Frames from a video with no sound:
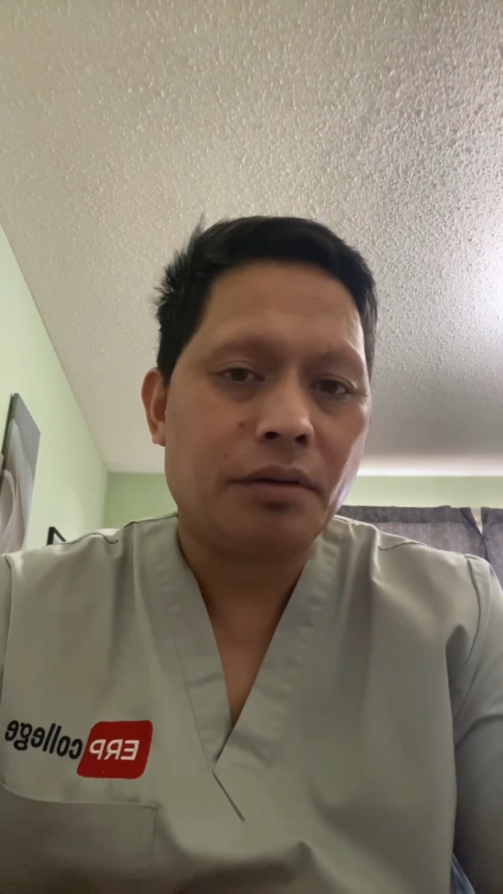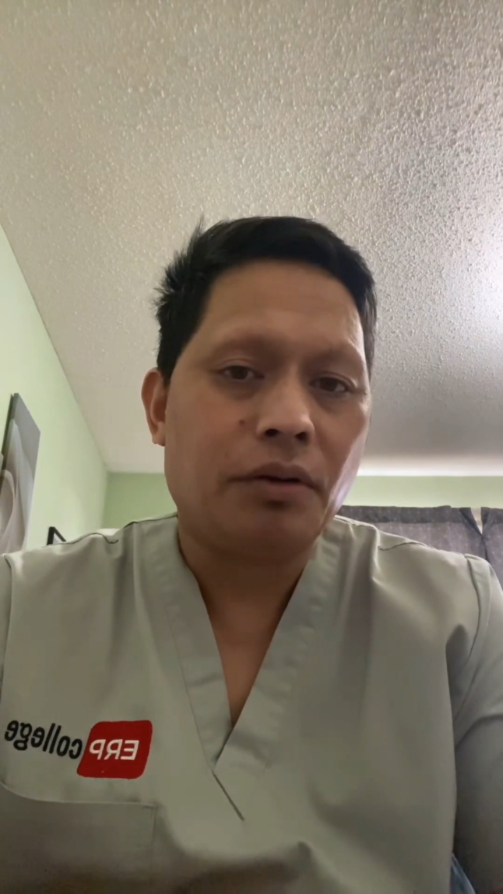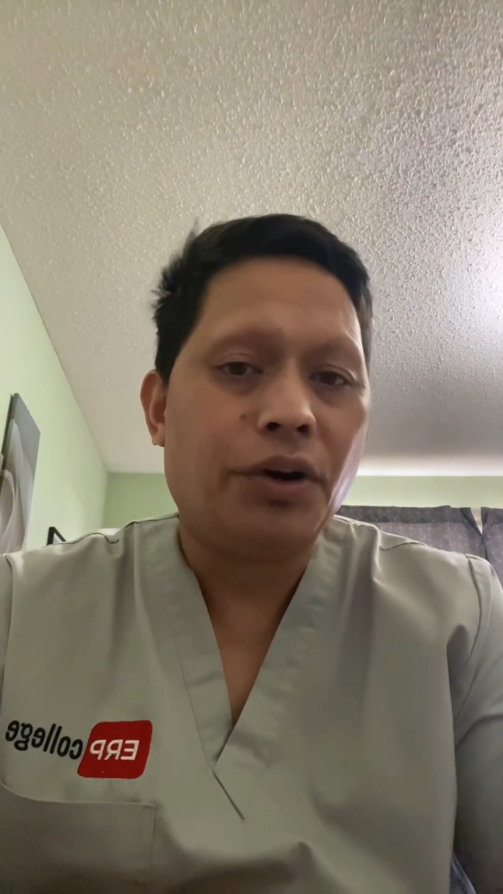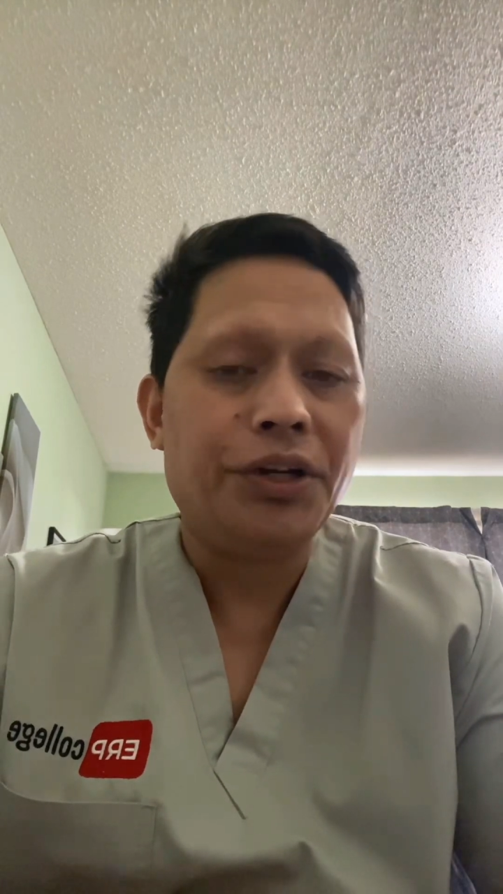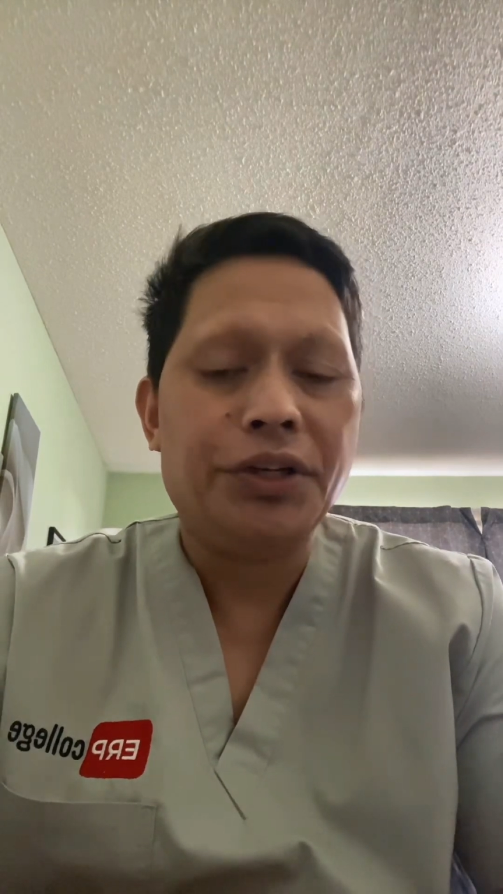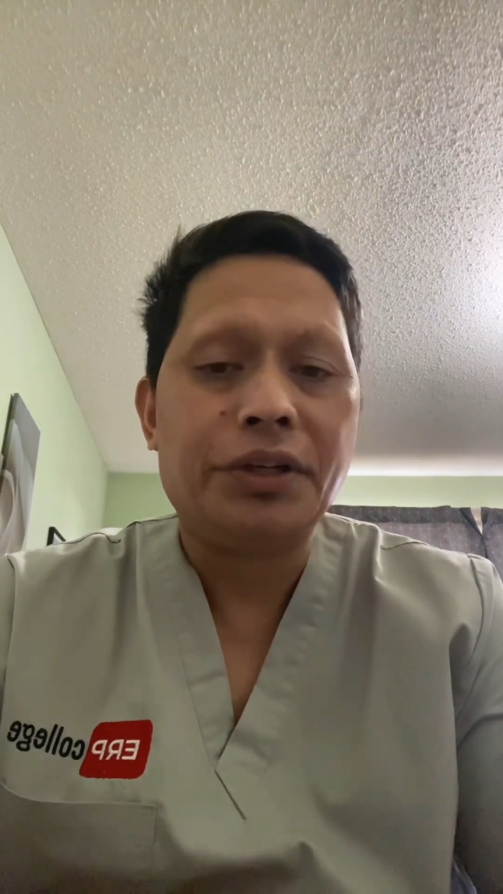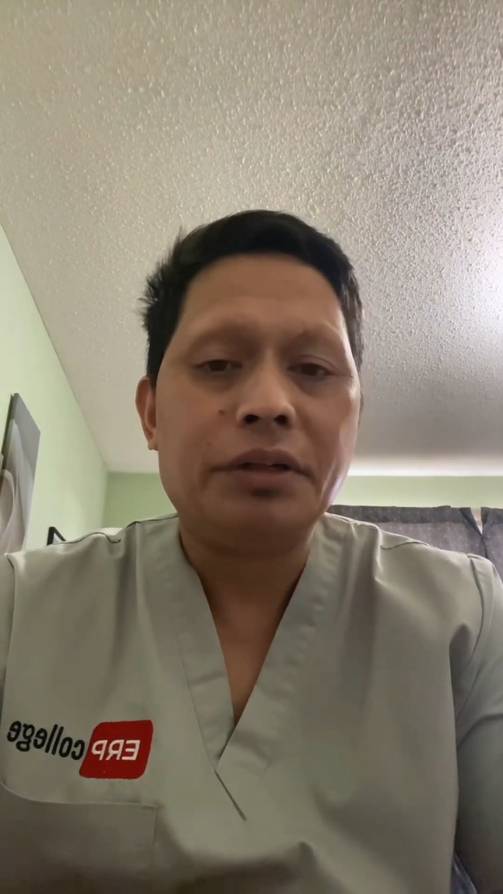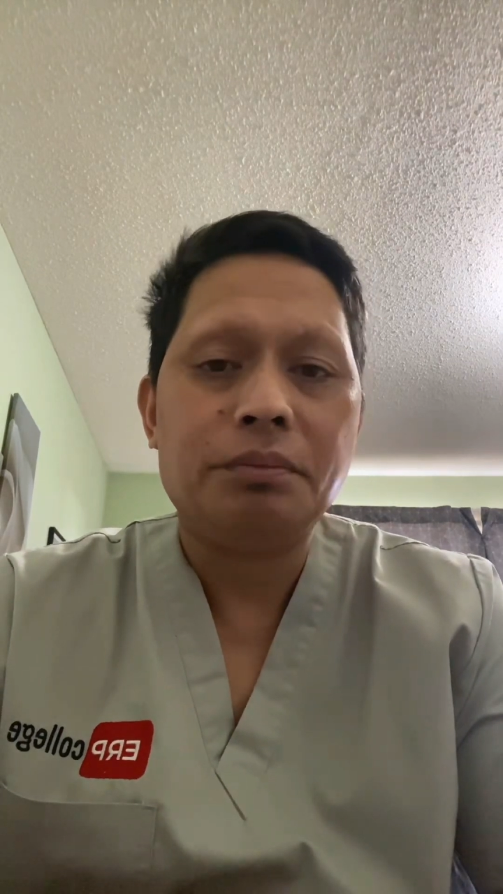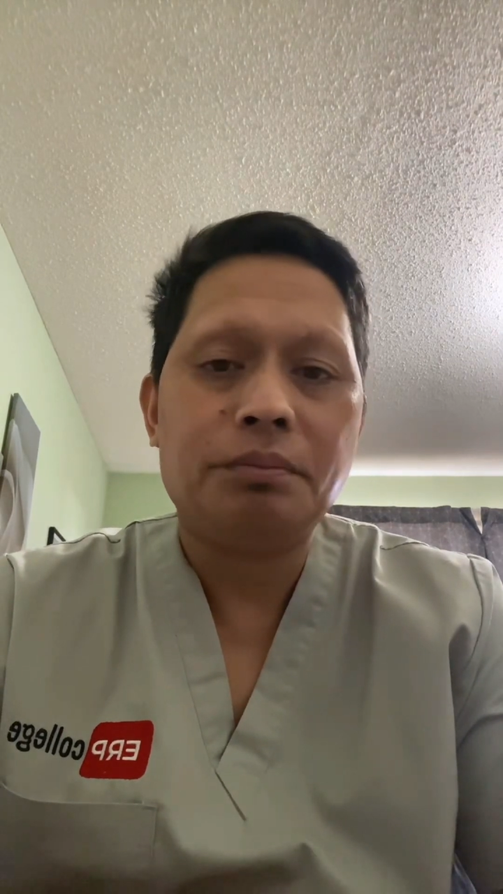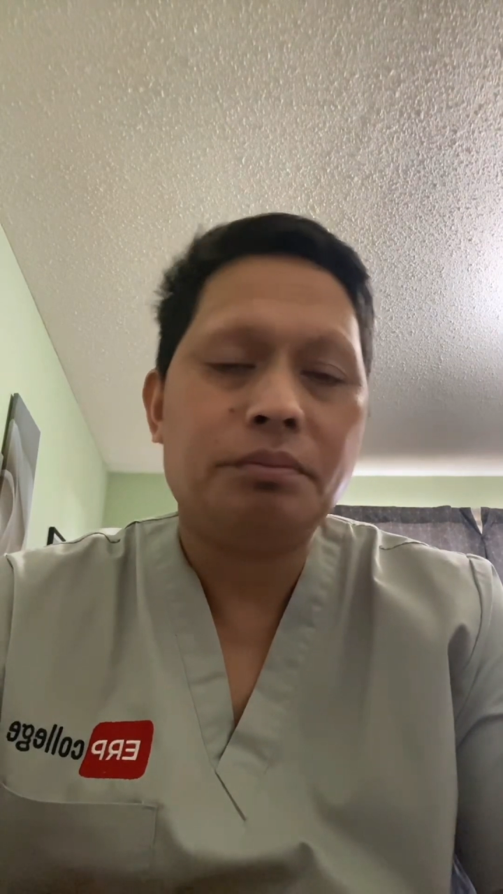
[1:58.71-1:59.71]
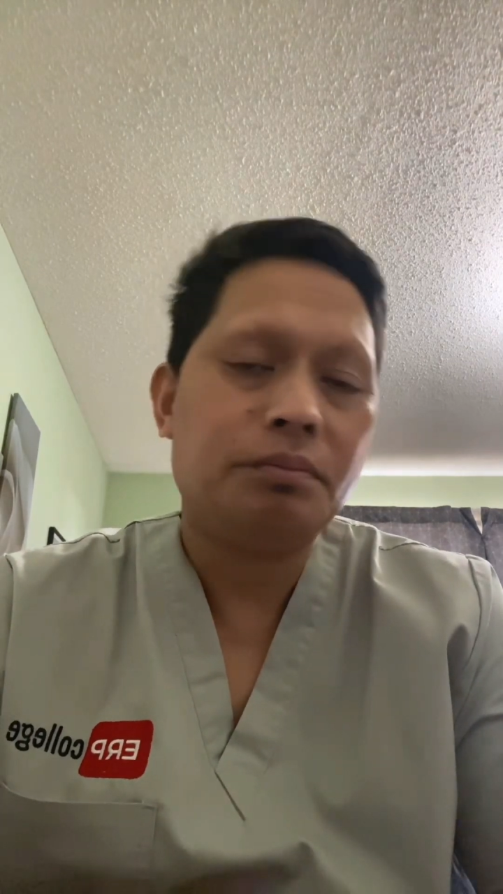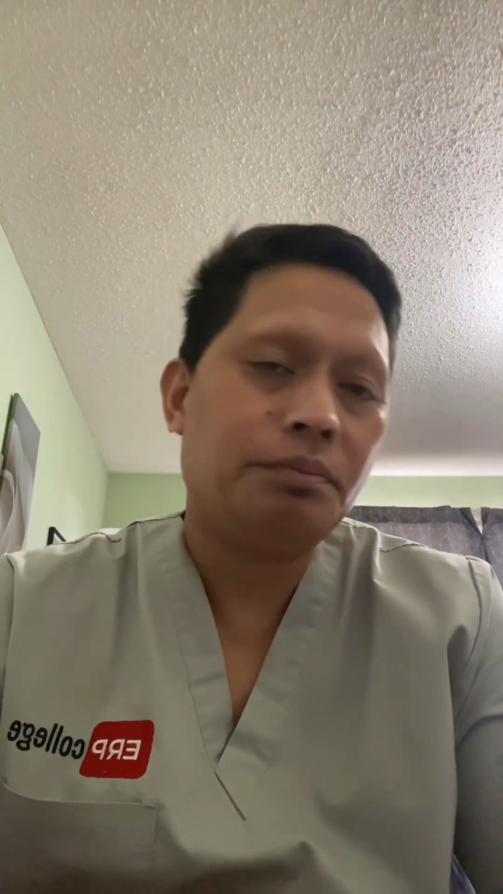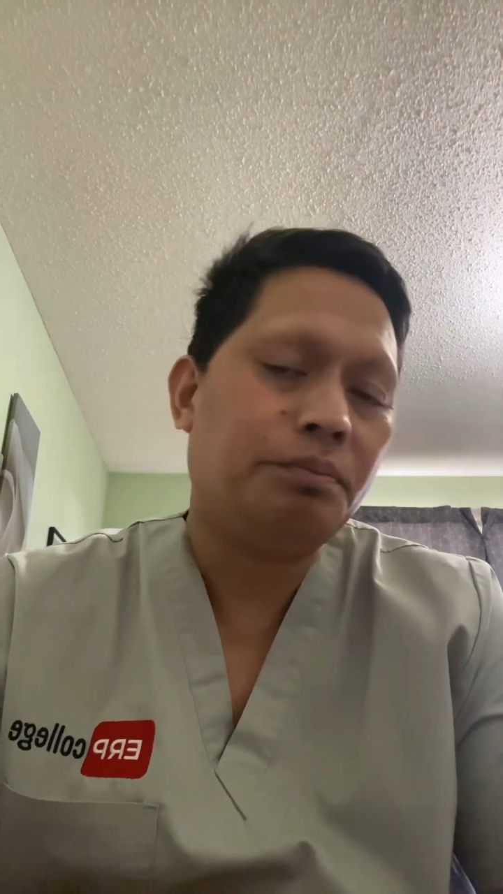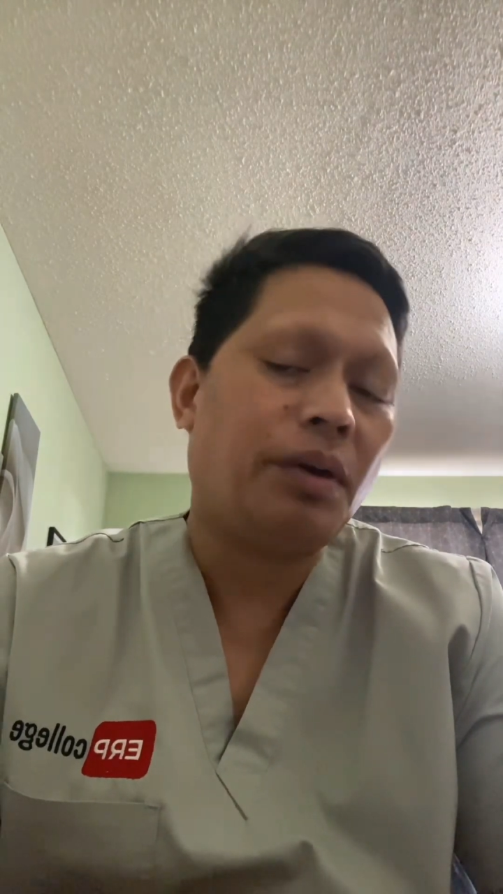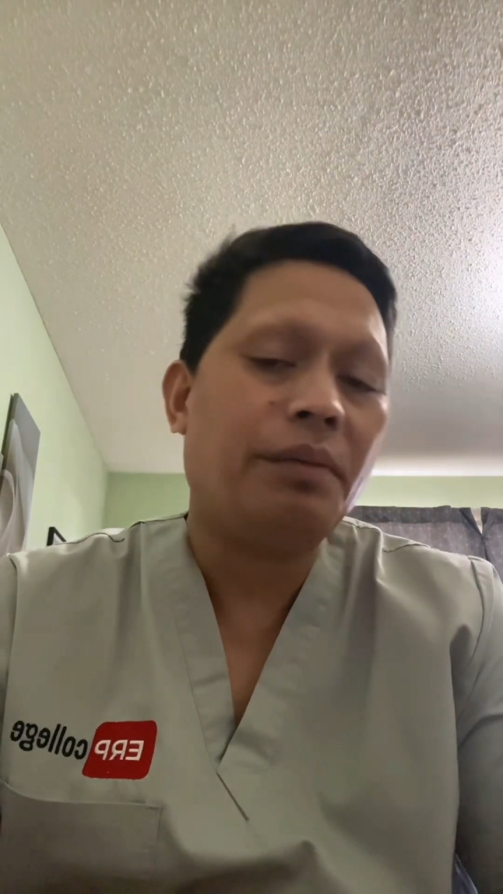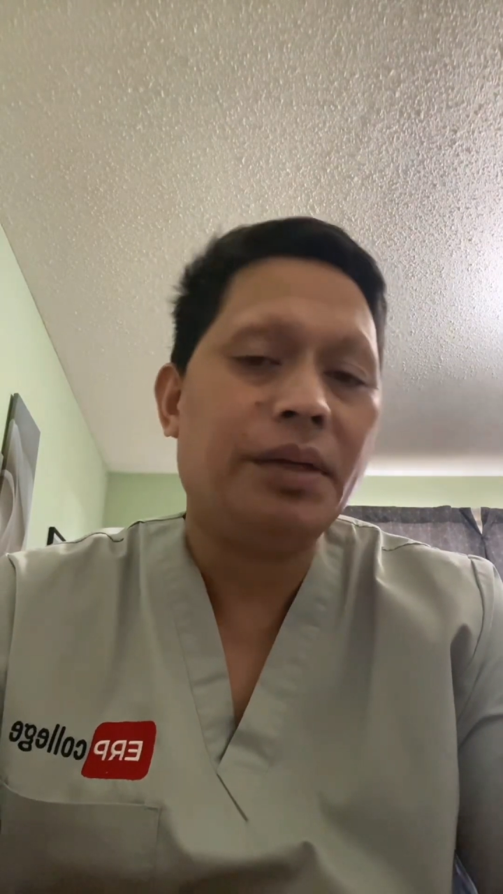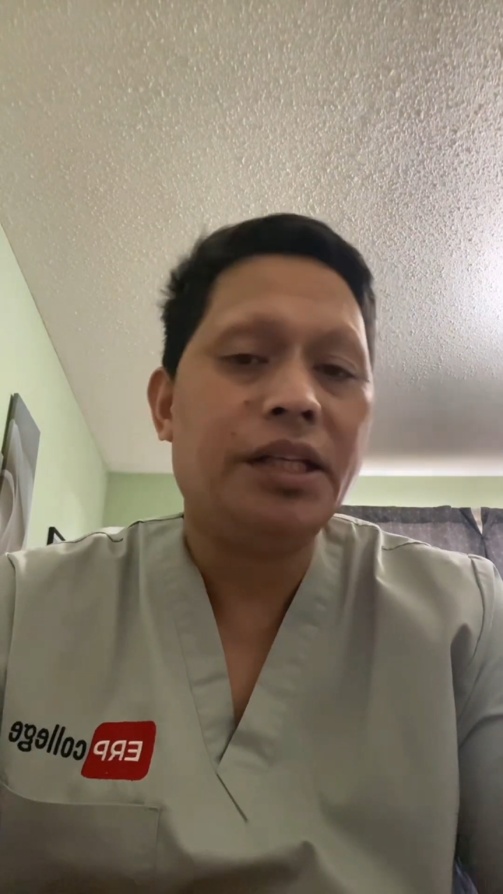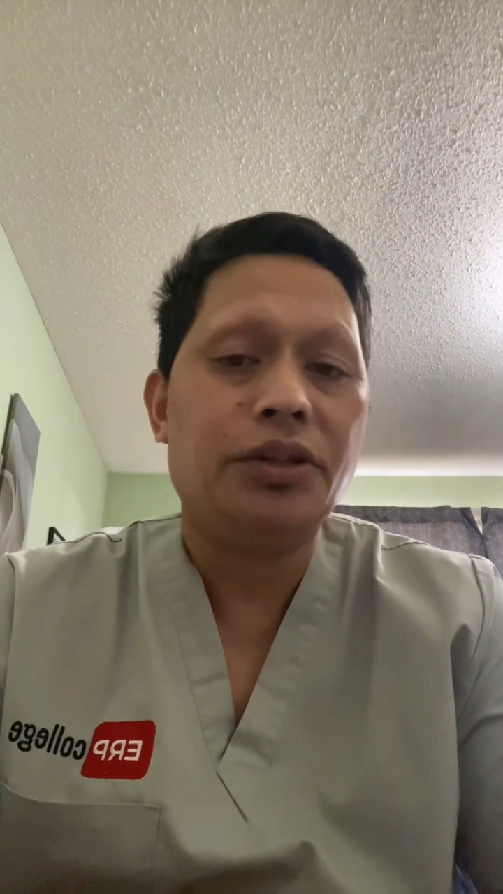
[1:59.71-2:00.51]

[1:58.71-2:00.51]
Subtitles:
or your family